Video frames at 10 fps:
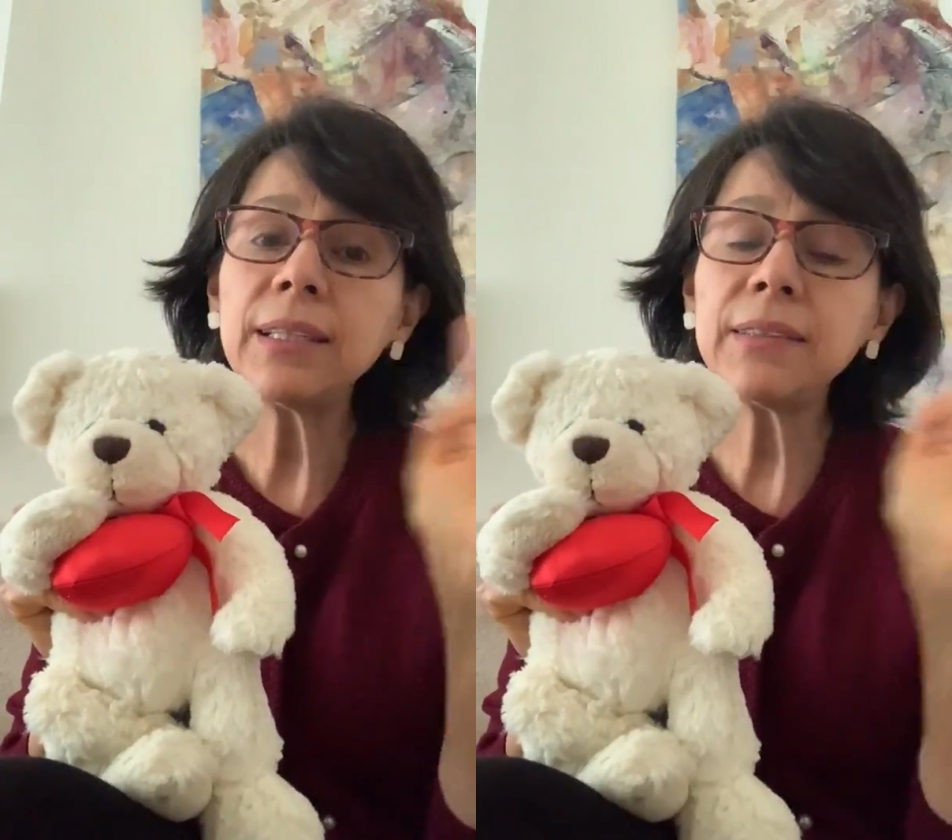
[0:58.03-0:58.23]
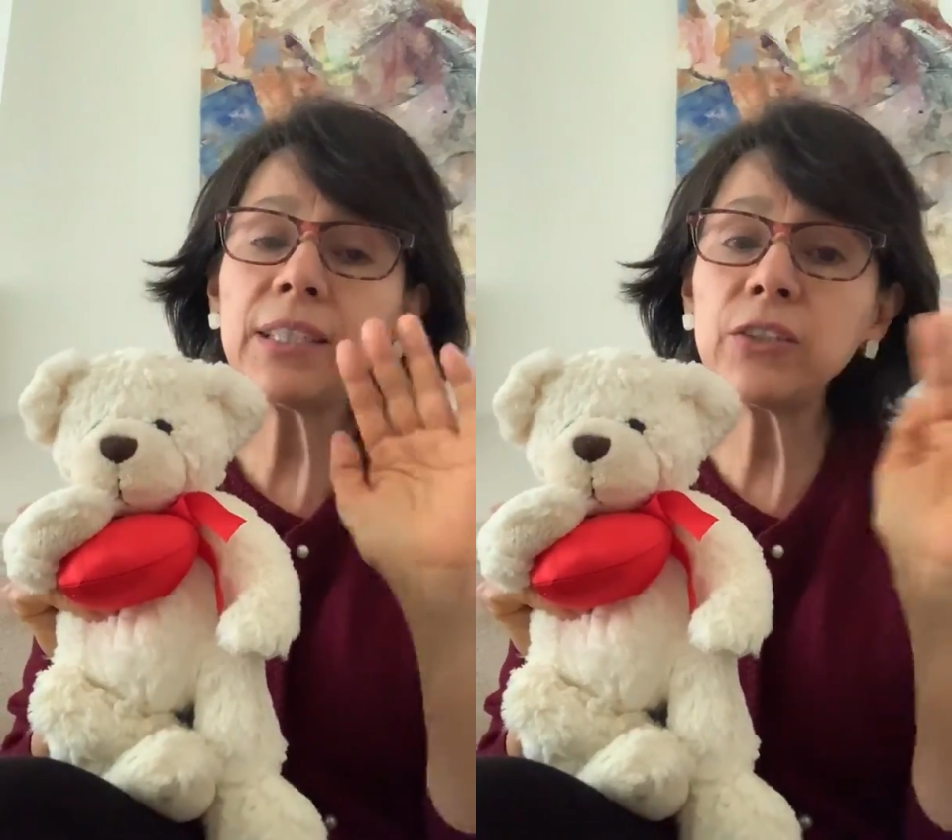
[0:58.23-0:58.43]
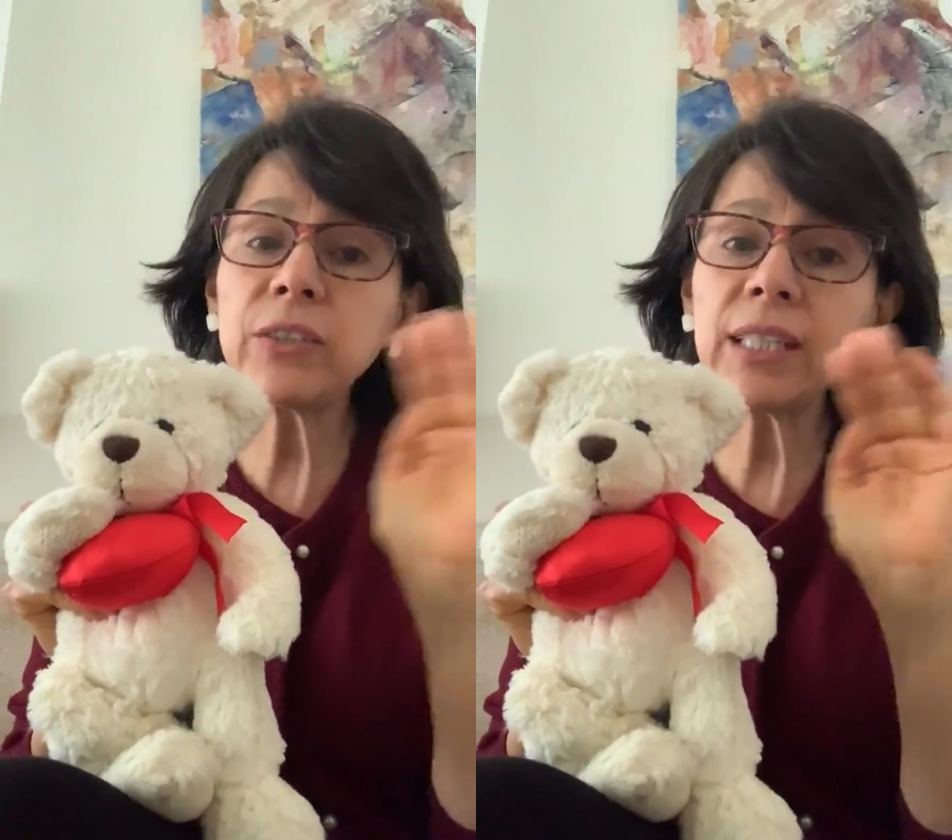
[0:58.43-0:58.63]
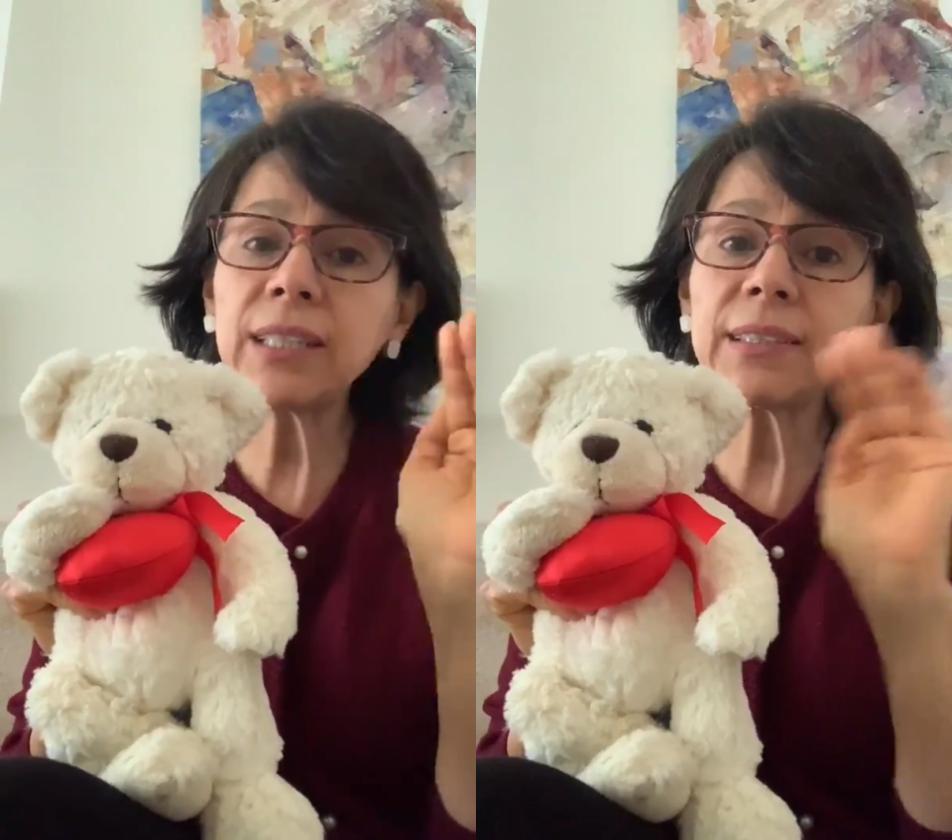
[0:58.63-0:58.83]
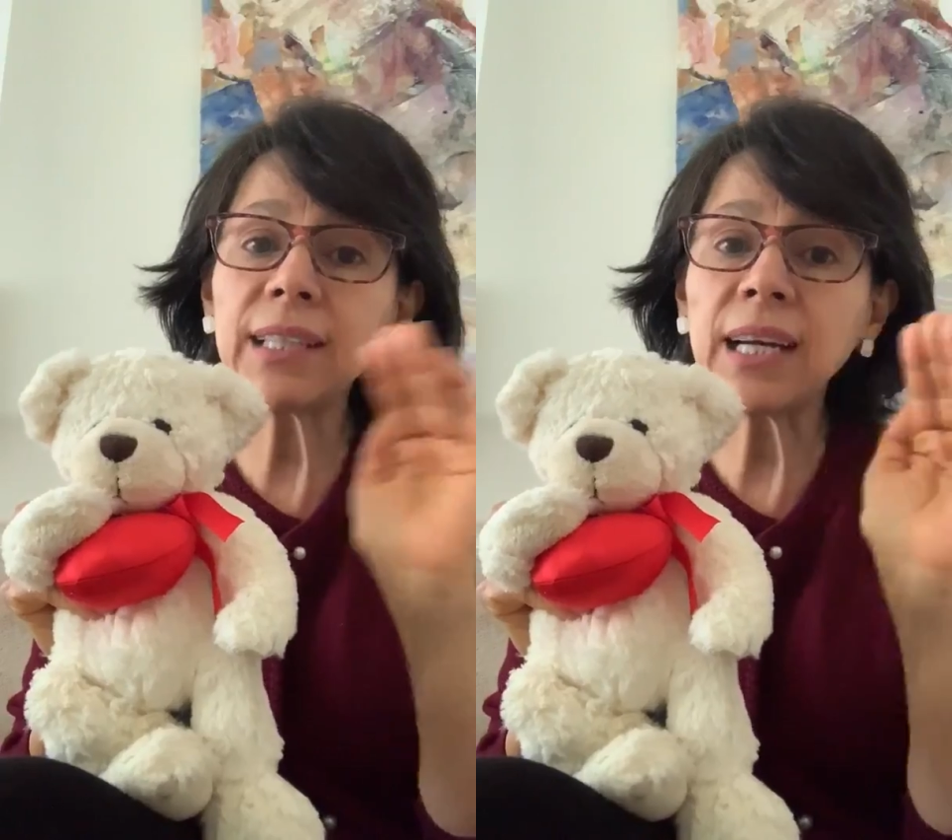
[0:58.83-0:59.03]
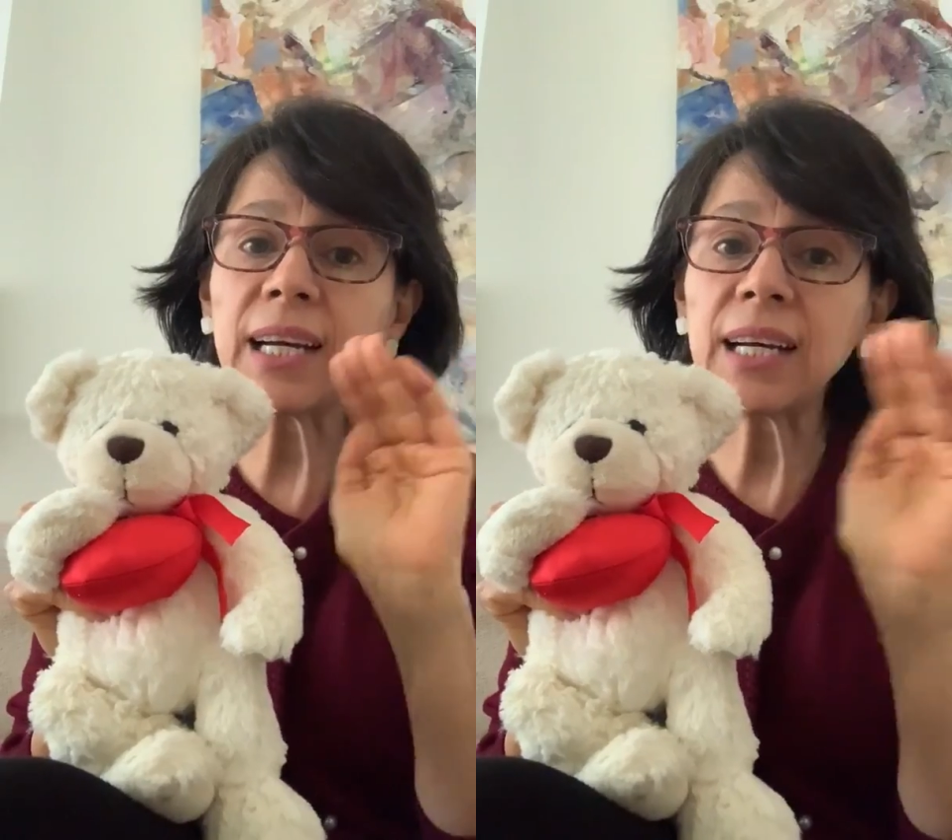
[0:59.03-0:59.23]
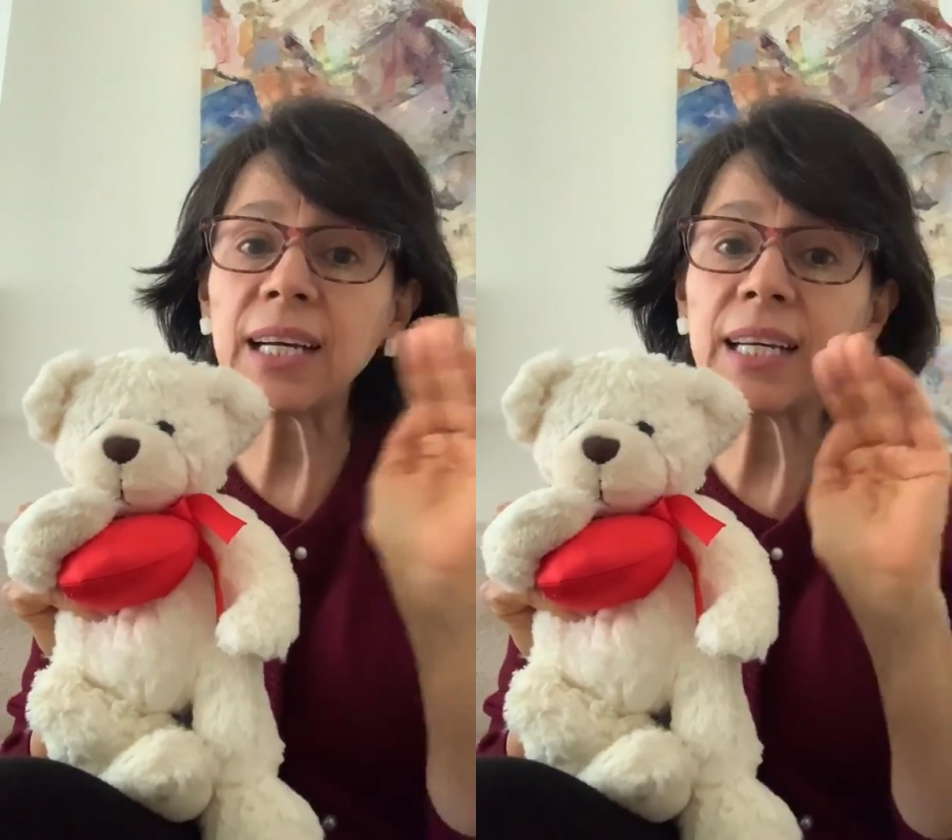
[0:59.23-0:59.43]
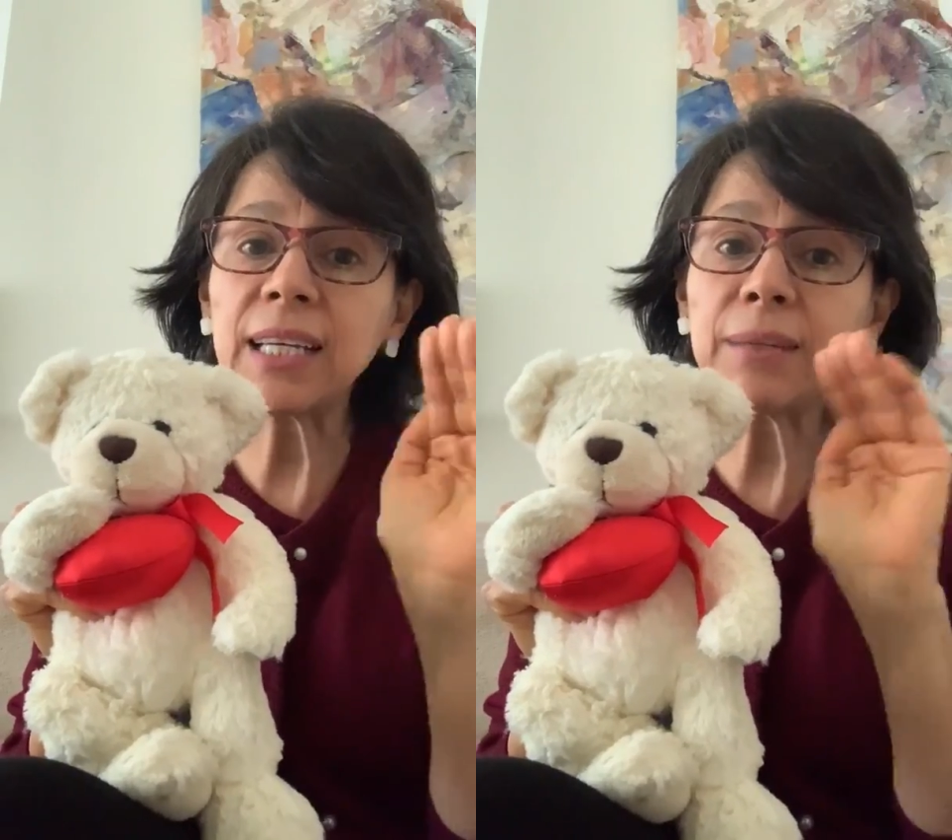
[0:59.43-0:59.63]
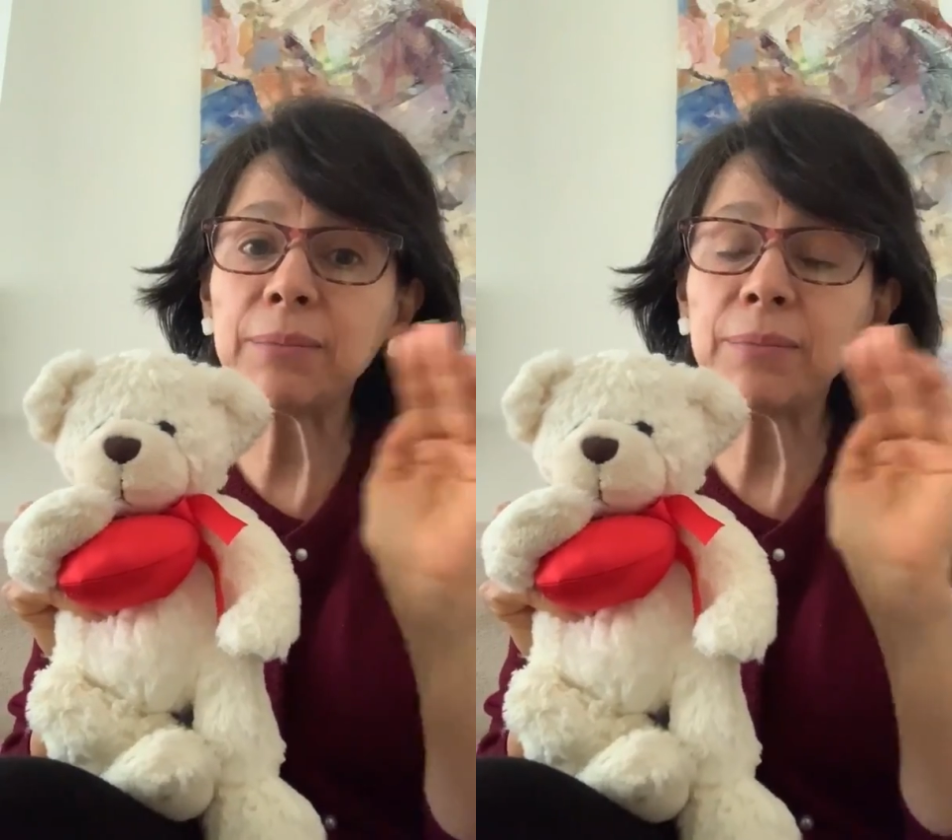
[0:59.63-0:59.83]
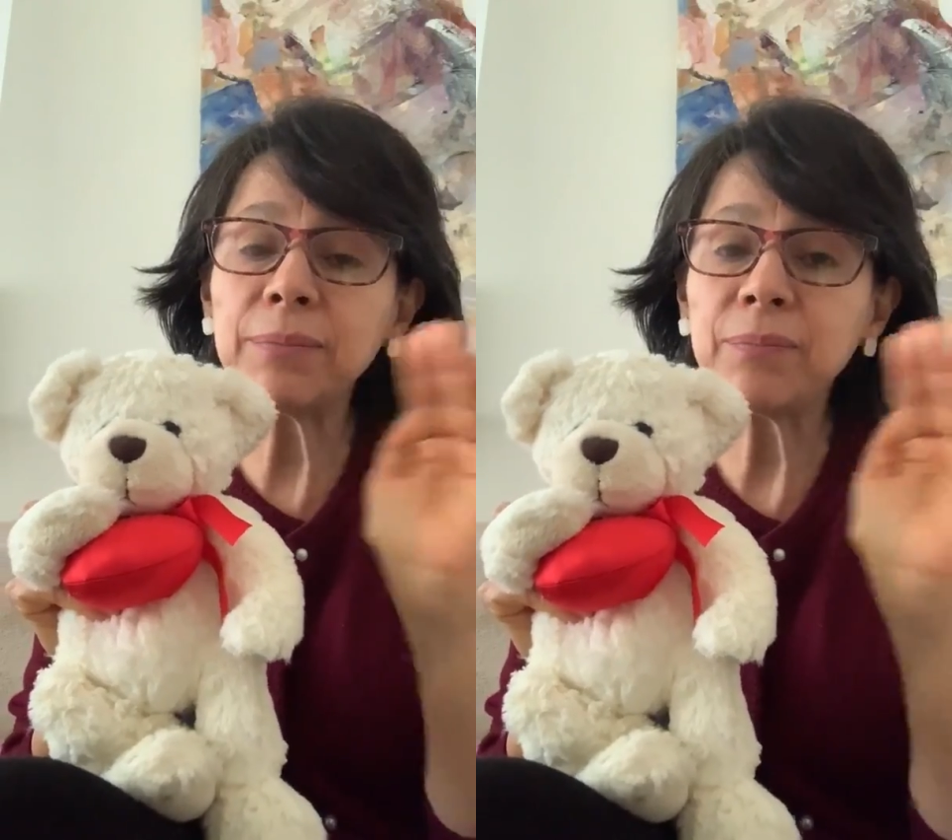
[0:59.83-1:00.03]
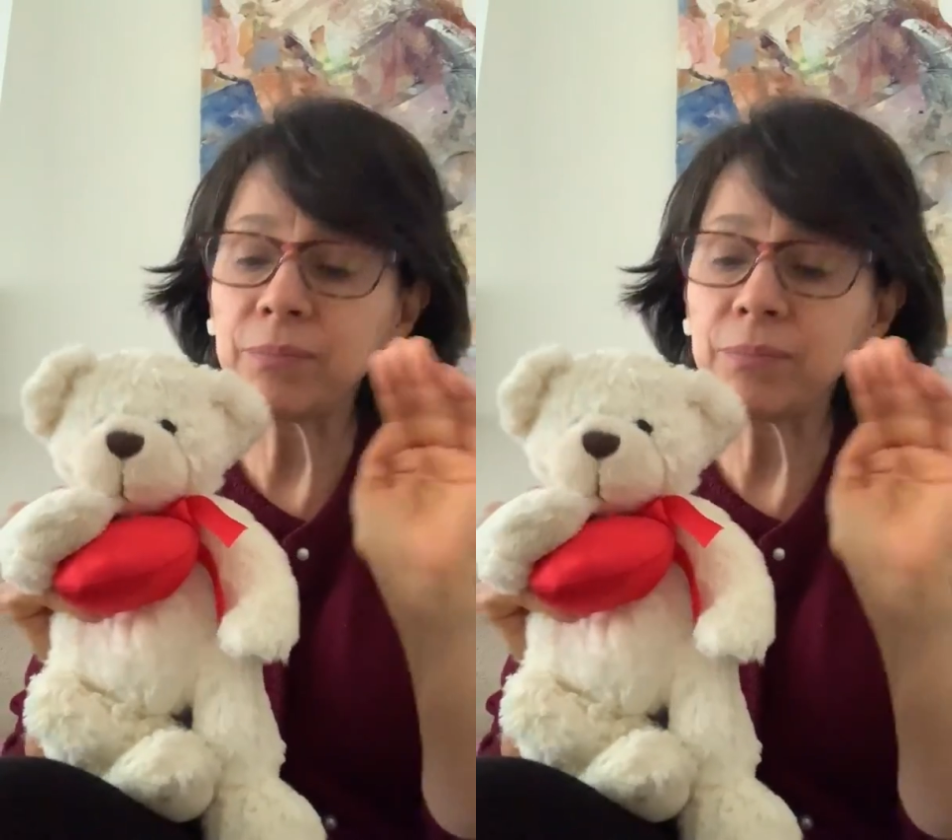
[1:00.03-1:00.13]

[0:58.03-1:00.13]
See you next time.